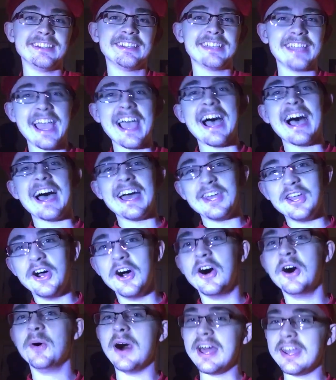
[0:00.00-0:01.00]
Yeah, I
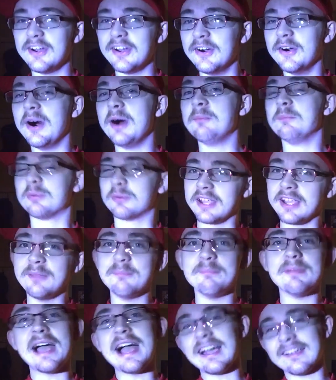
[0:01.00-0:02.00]
know, I know. I'm
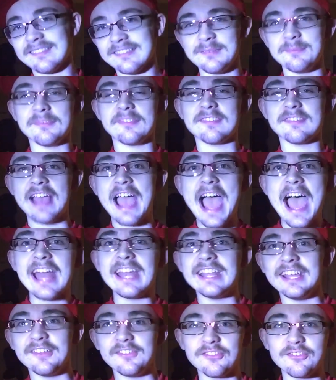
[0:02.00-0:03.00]
bringing back some sad
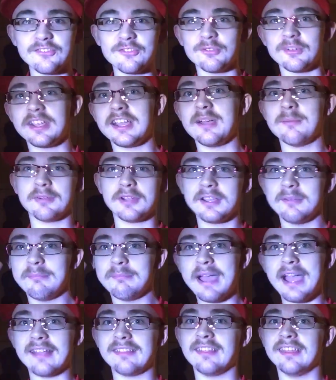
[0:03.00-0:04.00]
history. I'm bringing
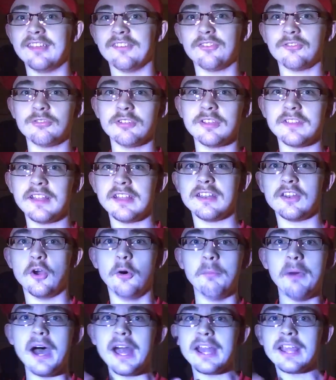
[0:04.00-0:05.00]
back the history that
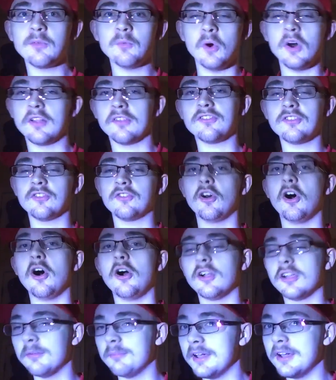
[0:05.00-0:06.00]
nobody wants to
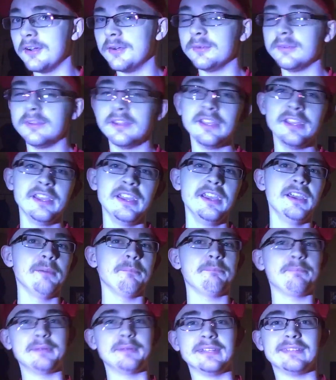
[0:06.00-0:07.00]
talk about.
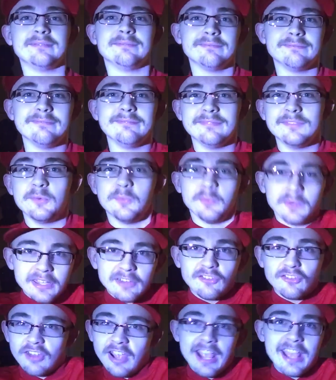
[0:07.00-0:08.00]
But we
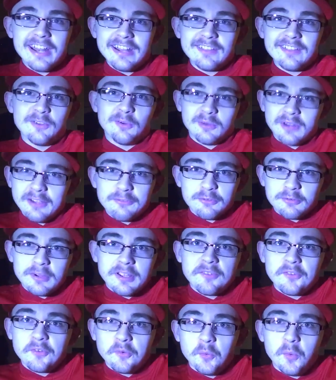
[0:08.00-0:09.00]
chanted the
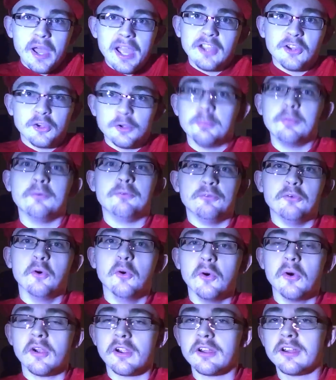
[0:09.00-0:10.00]
referee's a wanker
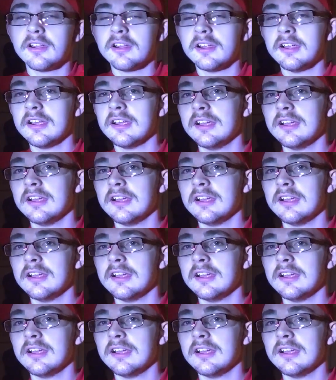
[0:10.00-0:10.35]
before.